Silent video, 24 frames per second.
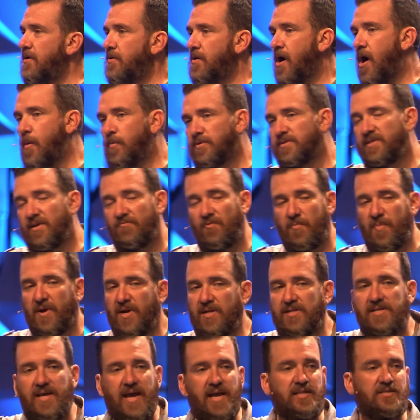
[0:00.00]
Almost everybody
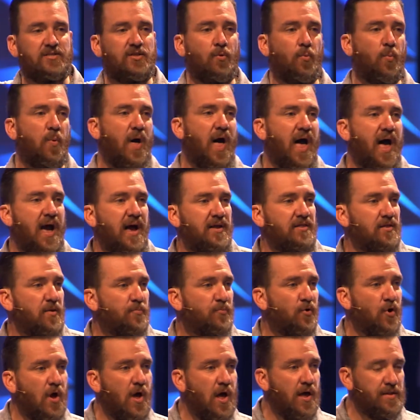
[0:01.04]
takes the wide, the
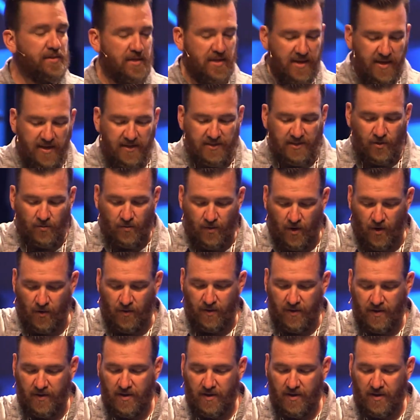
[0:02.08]
broad, the easy road.